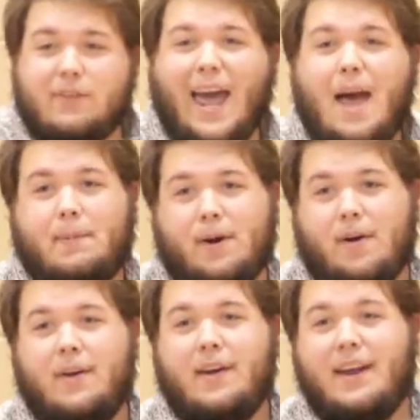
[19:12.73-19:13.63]

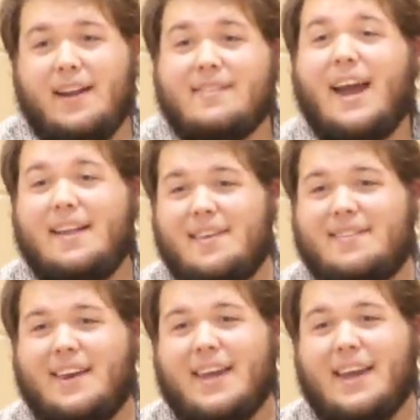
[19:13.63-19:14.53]
Abner inside the
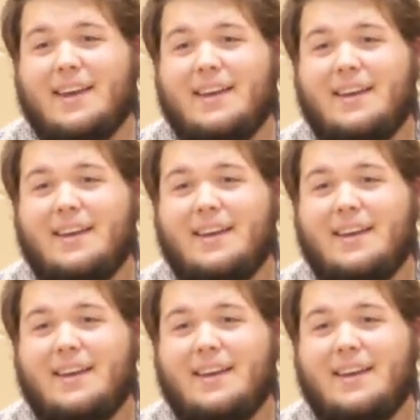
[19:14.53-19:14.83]
city.